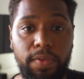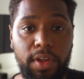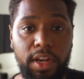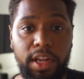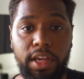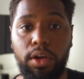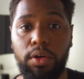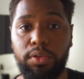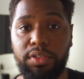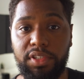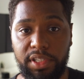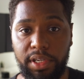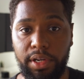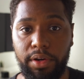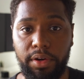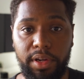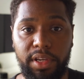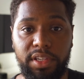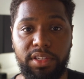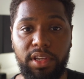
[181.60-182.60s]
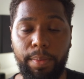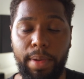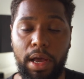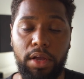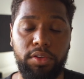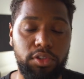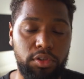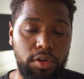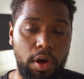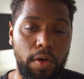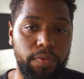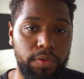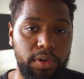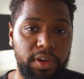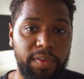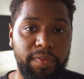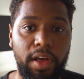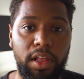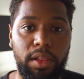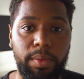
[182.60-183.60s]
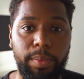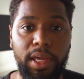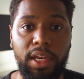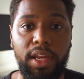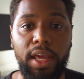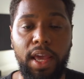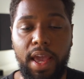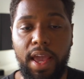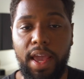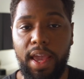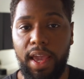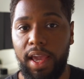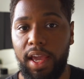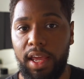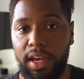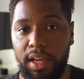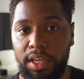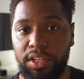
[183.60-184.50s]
video series about software development and